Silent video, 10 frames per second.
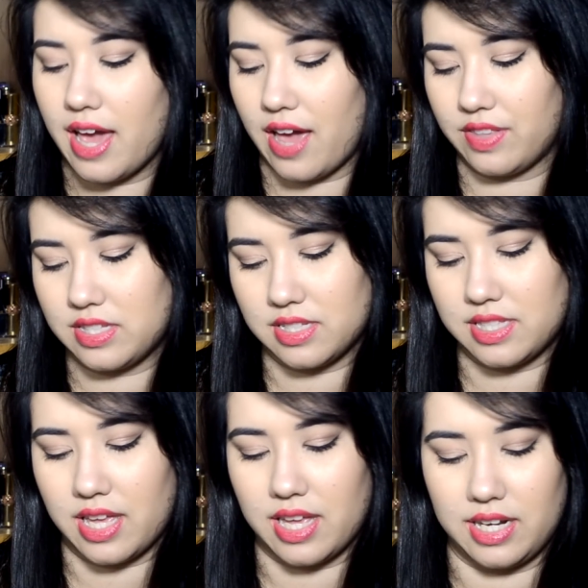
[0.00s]
and this is
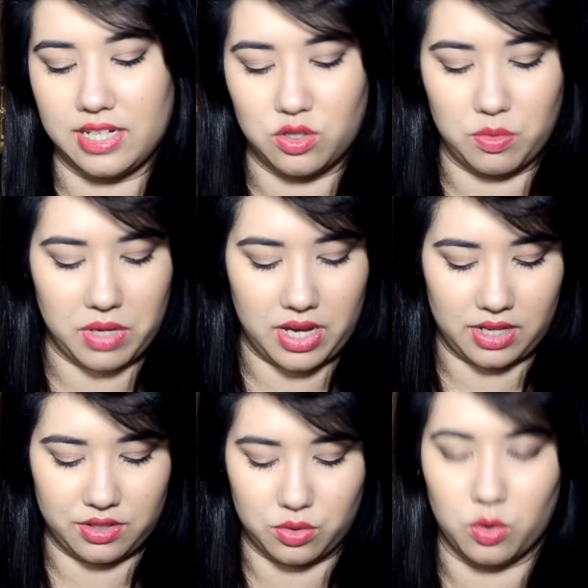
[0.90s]
their Little
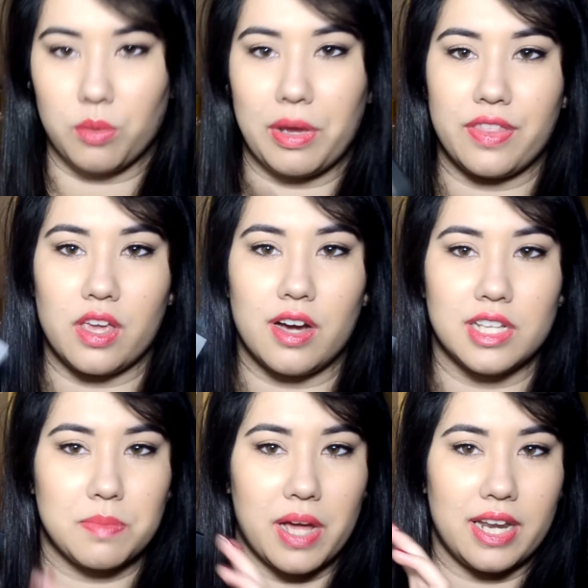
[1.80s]
Mix All About the
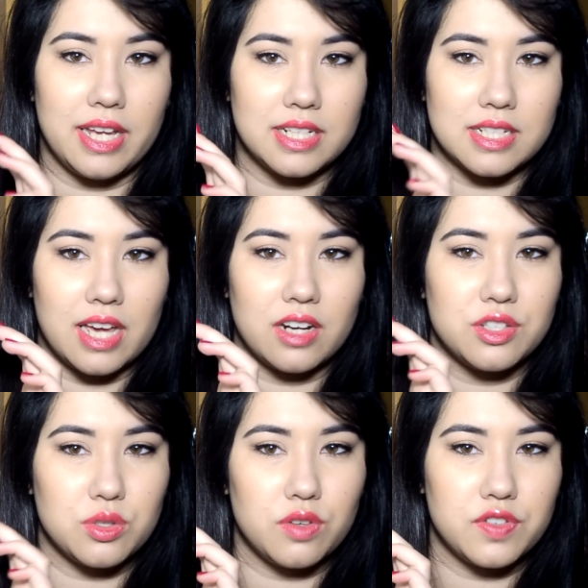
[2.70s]
Eyes palette, and I
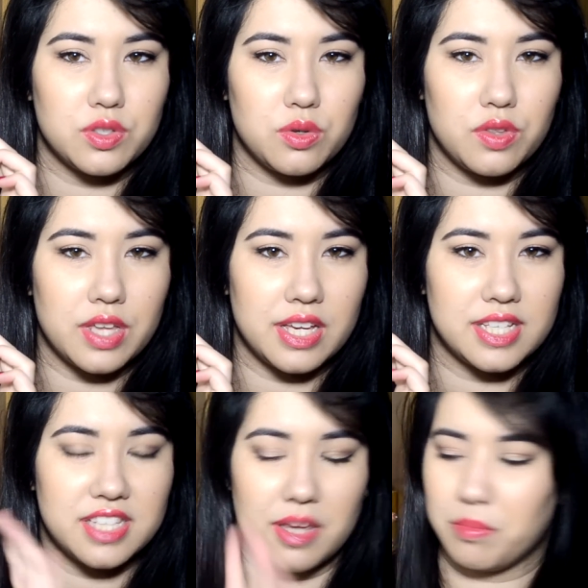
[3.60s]
sort of saw
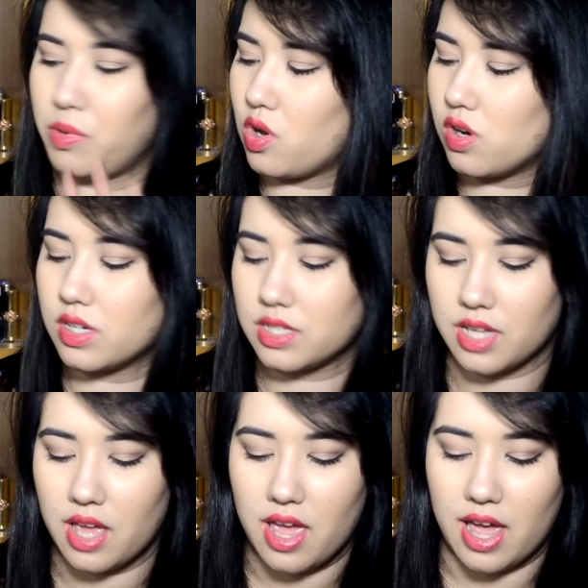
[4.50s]
this in blogs
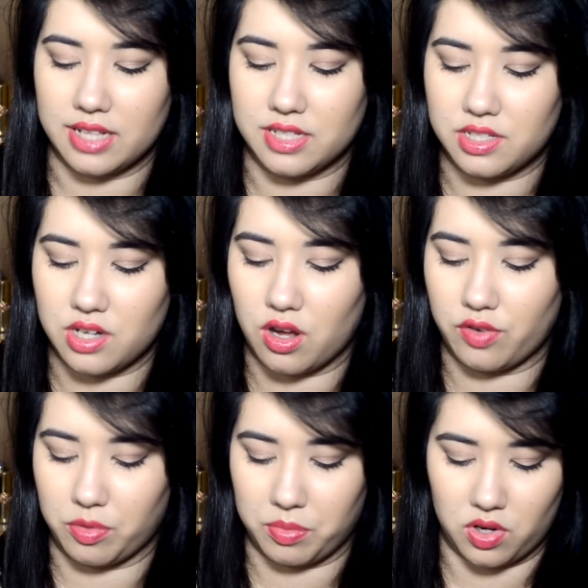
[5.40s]
and stuff,
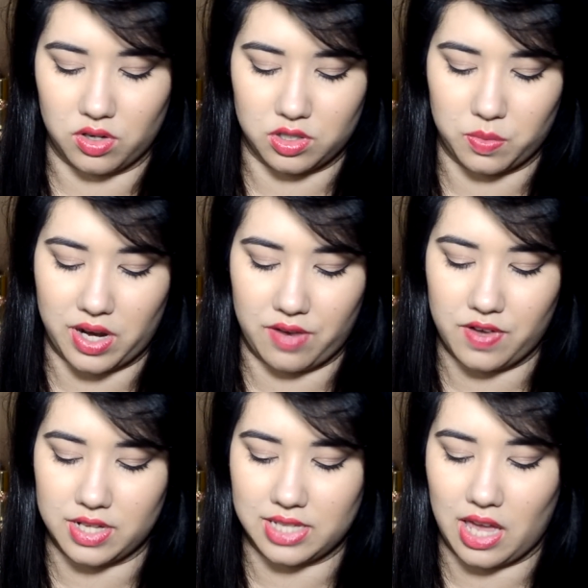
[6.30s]
on blogs when it
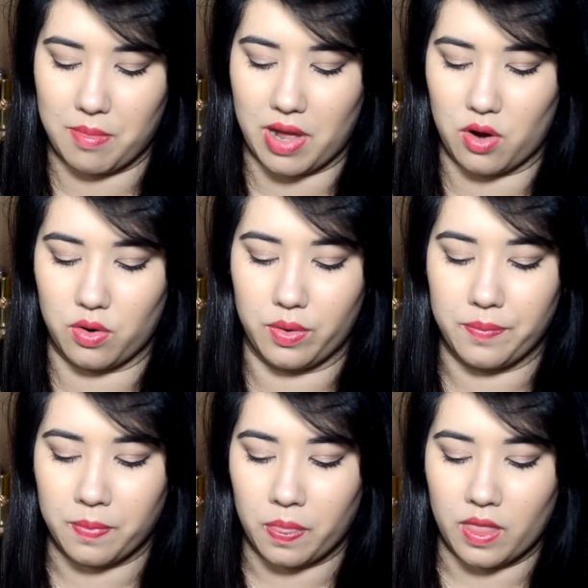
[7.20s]
first came out,
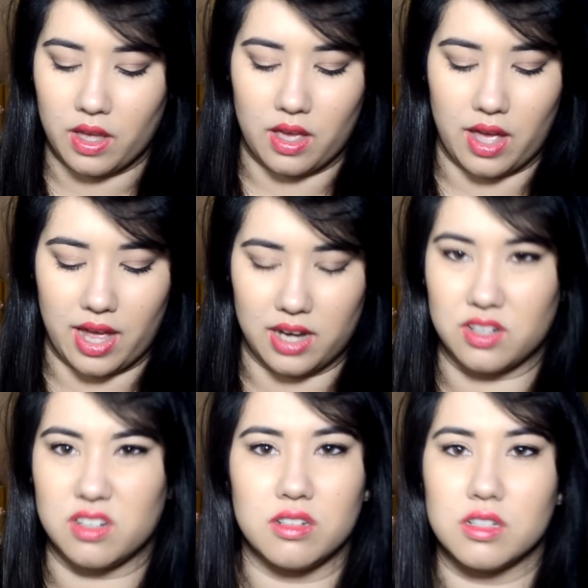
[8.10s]

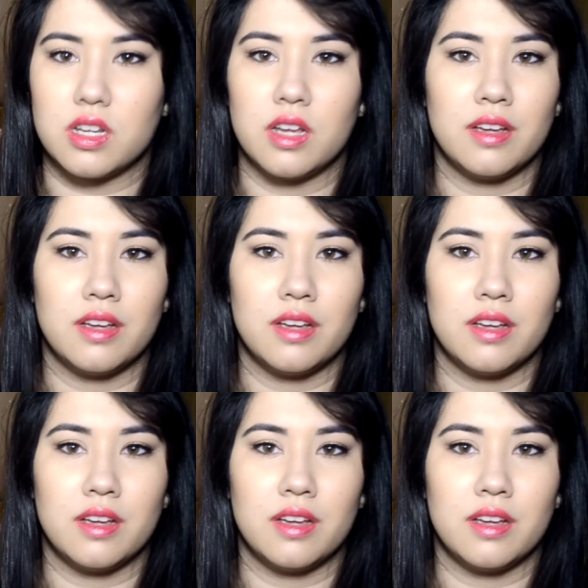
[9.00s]
and